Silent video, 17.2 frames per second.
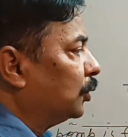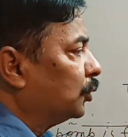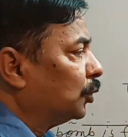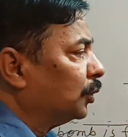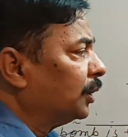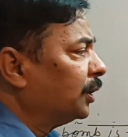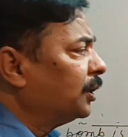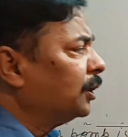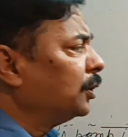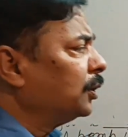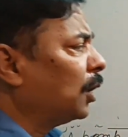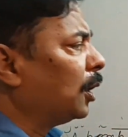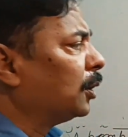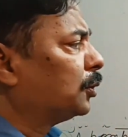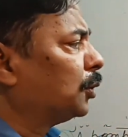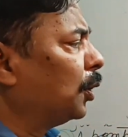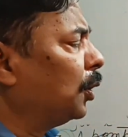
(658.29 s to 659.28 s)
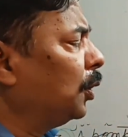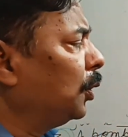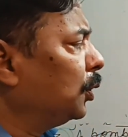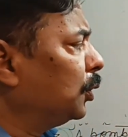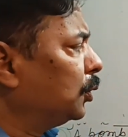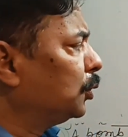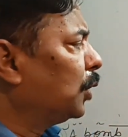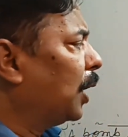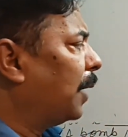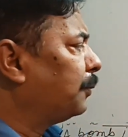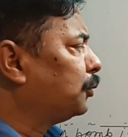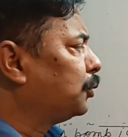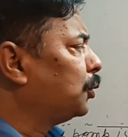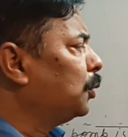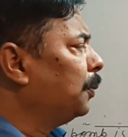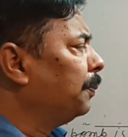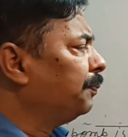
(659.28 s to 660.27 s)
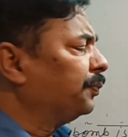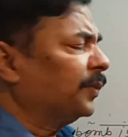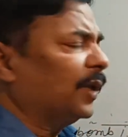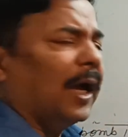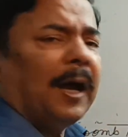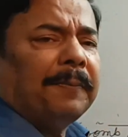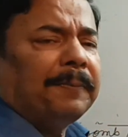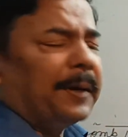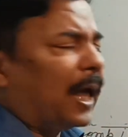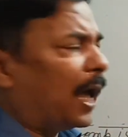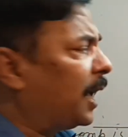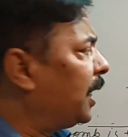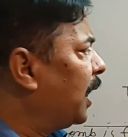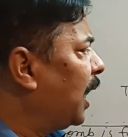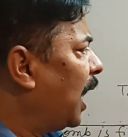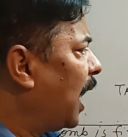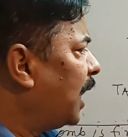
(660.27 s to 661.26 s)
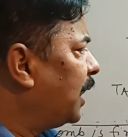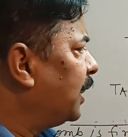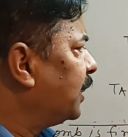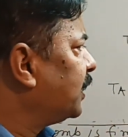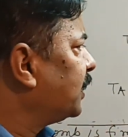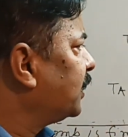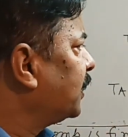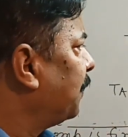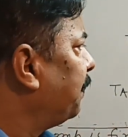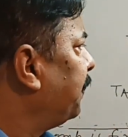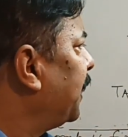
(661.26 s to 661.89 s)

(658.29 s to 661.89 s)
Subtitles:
So this is also you have to apply, and it is the